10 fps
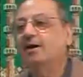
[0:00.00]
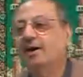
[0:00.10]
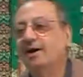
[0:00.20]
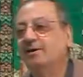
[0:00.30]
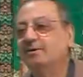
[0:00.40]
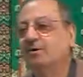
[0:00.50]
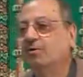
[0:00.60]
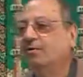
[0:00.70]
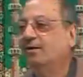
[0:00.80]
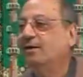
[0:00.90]
I
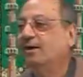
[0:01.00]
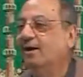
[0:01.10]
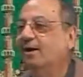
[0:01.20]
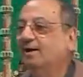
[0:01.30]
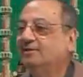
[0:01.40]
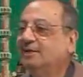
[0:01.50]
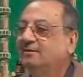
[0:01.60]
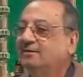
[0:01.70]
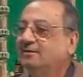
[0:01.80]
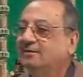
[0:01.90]
know.
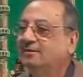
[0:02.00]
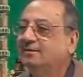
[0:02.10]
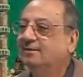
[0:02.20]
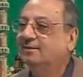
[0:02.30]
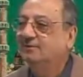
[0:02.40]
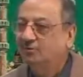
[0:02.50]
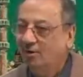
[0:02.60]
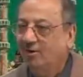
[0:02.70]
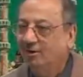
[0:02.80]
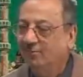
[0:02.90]
Hadat
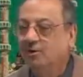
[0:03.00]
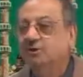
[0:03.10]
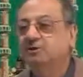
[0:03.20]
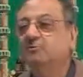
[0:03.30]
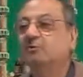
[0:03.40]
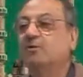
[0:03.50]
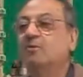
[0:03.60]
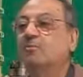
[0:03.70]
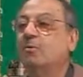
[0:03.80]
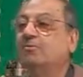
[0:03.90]
talibu. See, we were
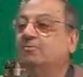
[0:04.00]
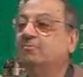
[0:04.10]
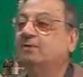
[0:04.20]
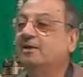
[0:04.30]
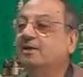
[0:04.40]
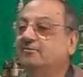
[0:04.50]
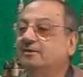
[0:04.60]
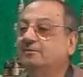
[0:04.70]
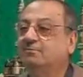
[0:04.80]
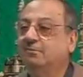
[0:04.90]
more familiar
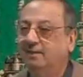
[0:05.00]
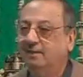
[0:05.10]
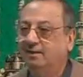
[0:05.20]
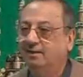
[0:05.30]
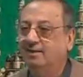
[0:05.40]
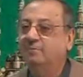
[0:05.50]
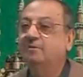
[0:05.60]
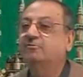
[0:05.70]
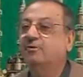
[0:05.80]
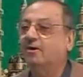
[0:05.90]
with badal coming
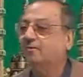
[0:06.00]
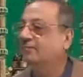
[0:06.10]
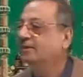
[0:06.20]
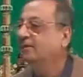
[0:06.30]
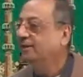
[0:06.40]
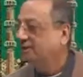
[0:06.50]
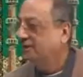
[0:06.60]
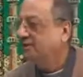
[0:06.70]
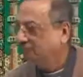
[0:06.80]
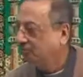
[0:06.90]
from
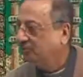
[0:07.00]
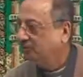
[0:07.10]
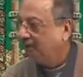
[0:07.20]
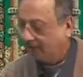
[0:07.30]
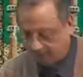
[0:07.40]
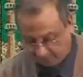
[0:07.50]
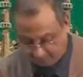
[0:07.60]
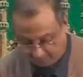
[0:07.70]
ismu ishara.